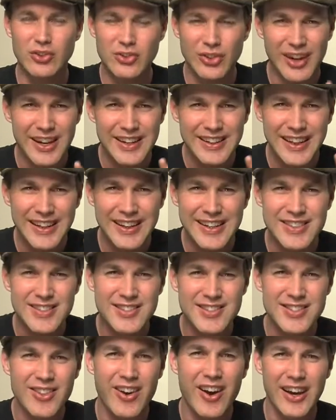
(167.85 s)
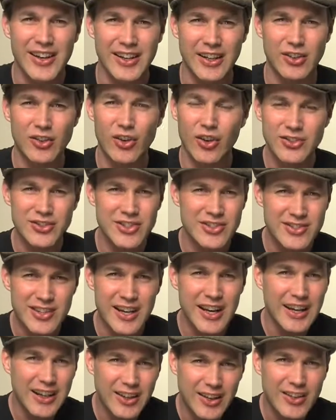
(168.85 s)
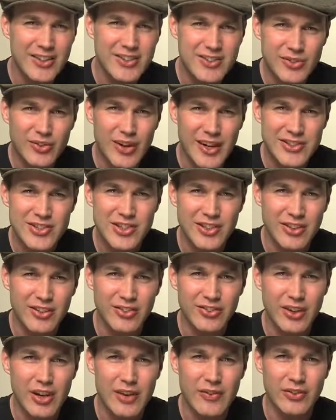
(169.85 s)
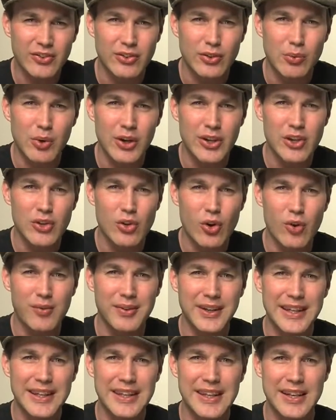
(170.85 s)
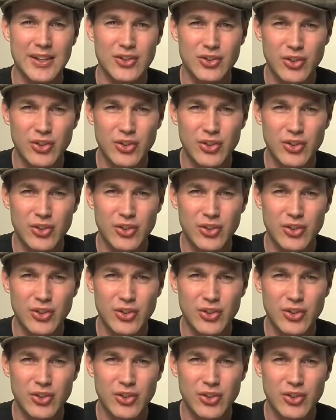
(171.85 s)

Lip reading: Try and get inside it, not just kind of scratching the surface of what you normally hear.